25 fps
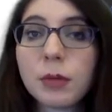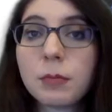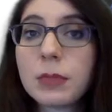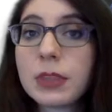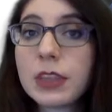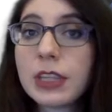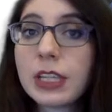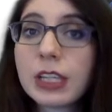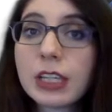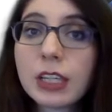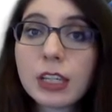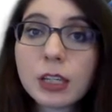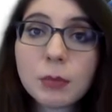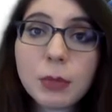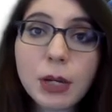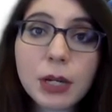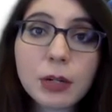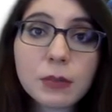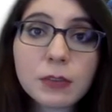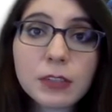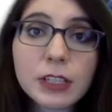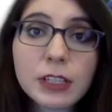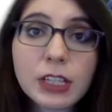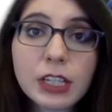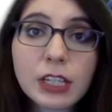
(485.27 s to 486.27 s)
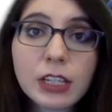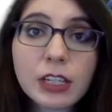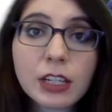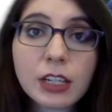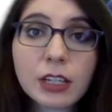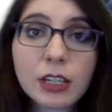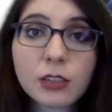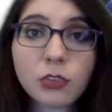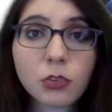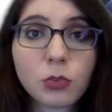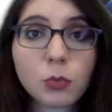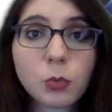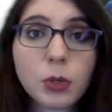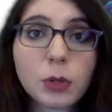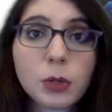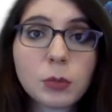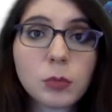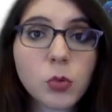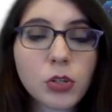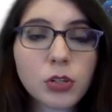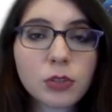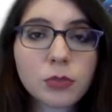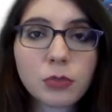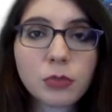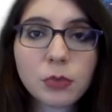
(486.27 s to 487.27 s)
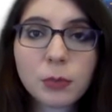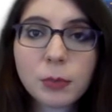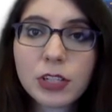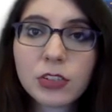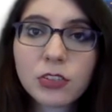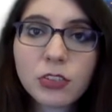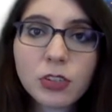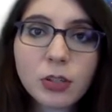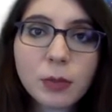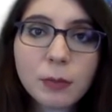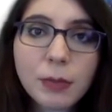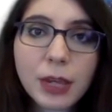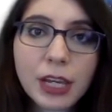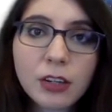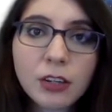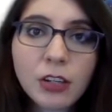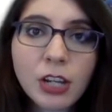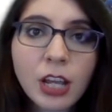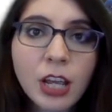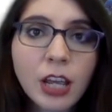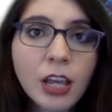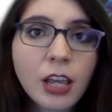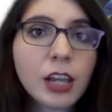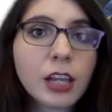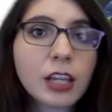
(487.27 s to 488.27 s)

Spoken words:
I'm thinking about reading and I just want more information about.